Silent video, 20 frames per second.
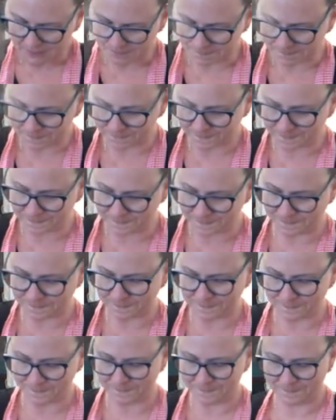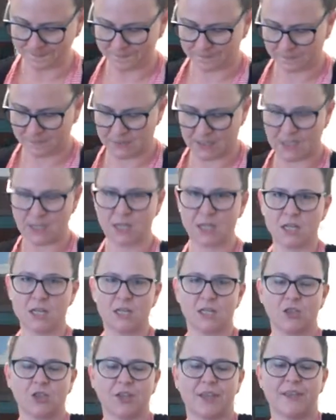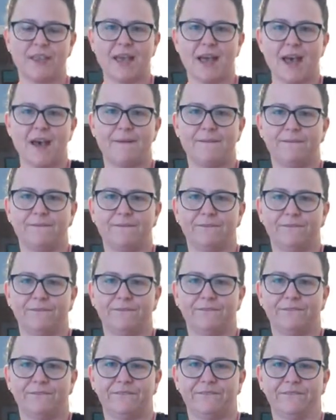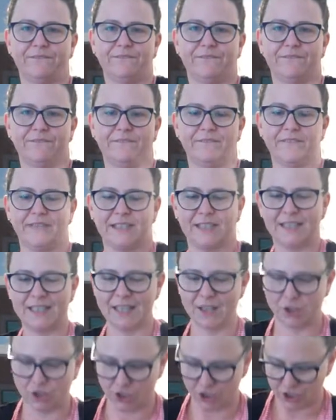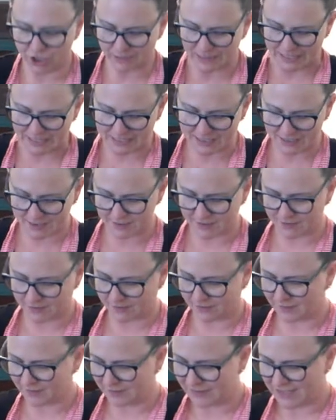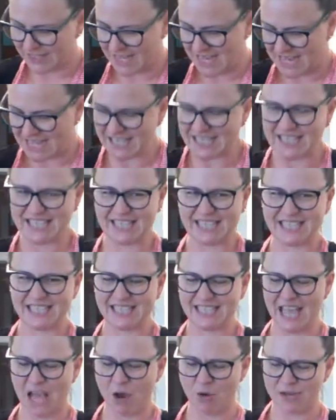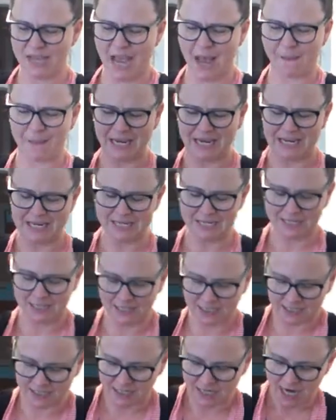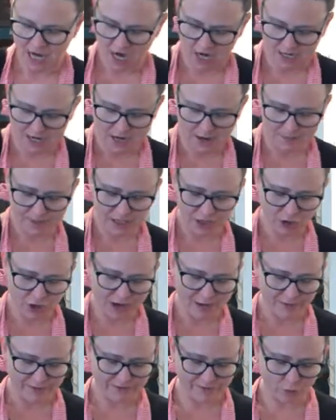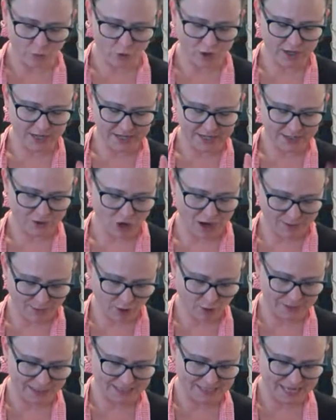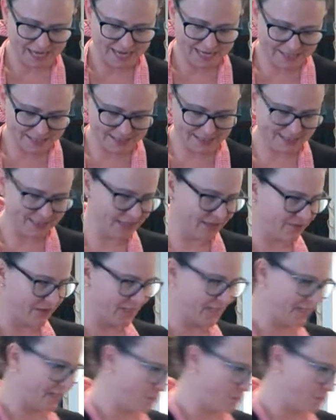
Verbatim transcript: Mmm! Look at that. Doesn't that look yummy? So yummy! And now I'm going to grab a fork and grab a quick taste and see if it needs